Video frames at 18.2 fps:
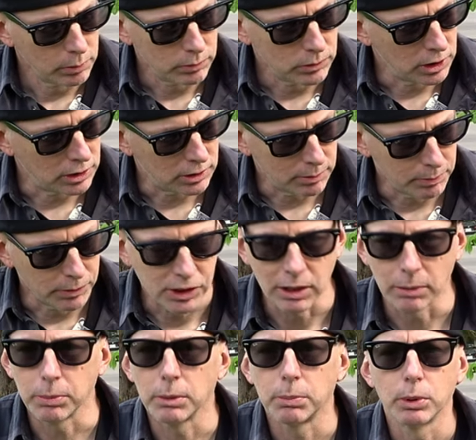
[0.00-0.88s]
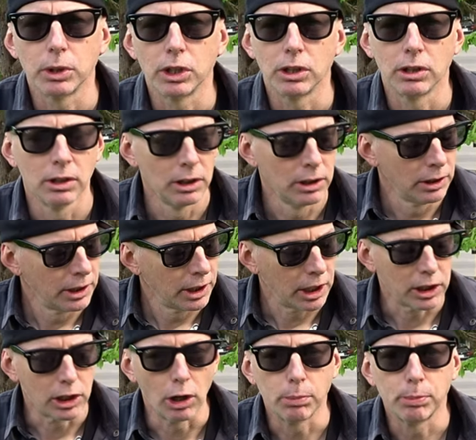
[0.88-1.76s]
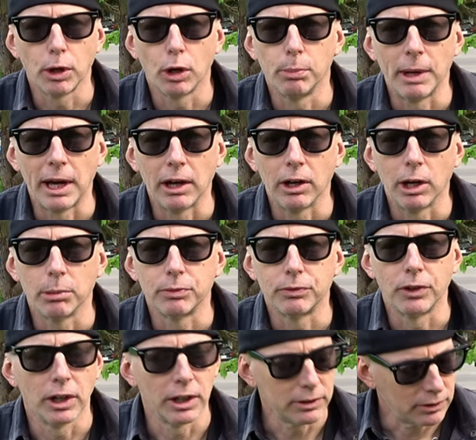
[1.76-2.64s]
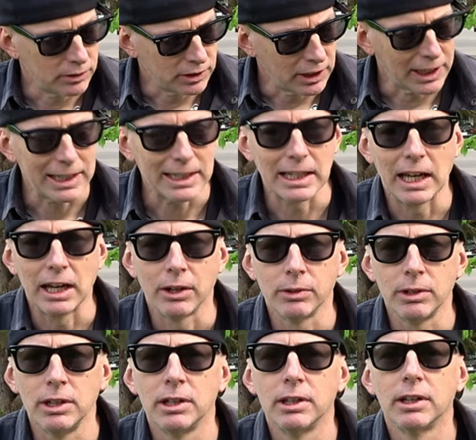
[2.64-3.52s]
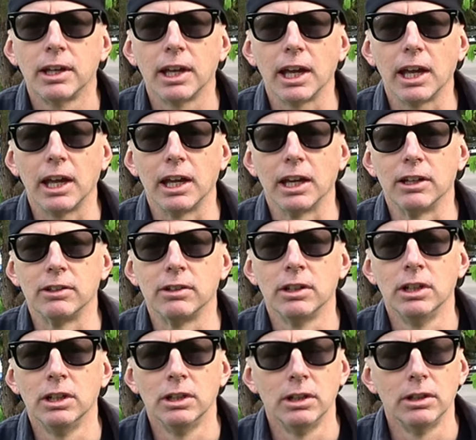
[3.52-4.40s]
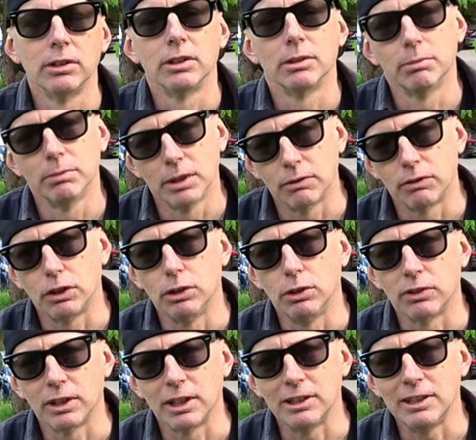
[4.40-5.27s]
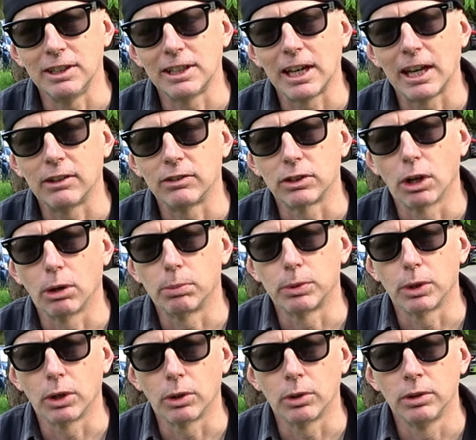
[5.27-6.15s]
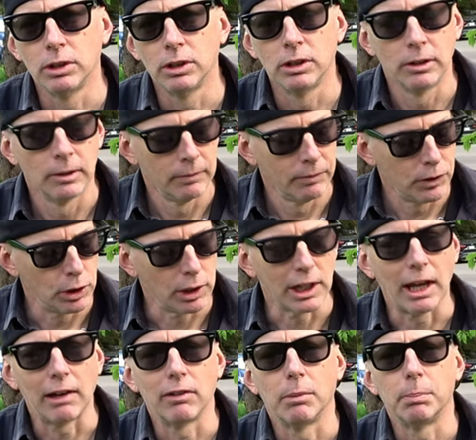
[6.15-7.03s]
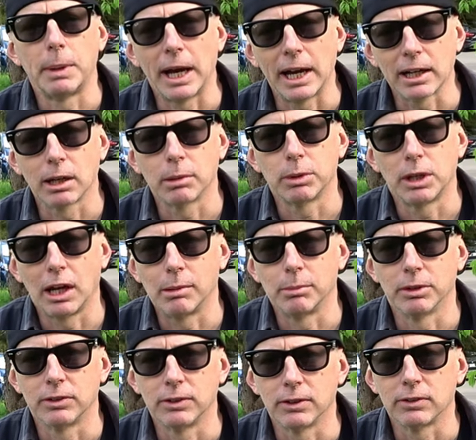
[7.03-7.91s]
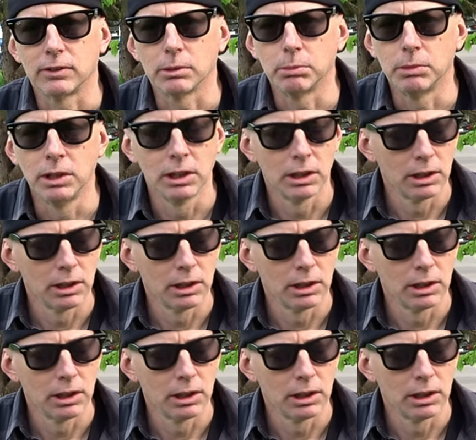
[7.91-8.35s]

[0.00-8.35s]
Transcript: Just simply put a GoPro mount up front, stick it down, and if you're using a D-case GoPro, you can have a backup camera system.